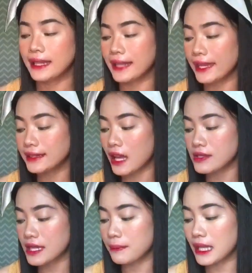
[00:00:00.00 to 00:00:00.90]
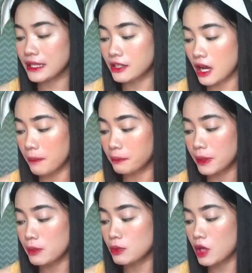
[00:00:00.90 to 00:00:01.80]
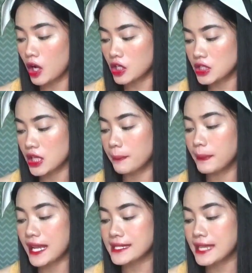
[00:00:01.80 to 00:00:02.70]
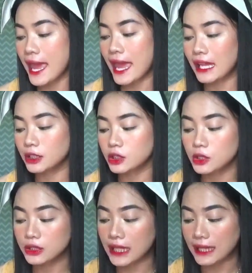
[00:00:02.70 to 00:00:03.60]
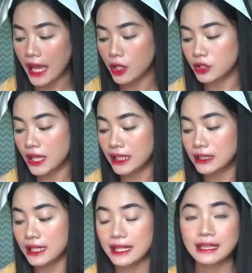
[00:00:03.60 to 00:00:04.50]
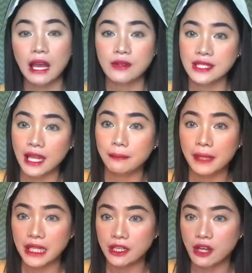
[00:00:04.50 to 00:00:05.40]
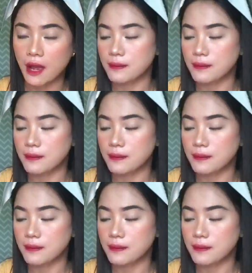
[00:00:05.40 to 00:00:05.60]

9,000 mg premium collagen plus L-glutathione na 3,000 mg.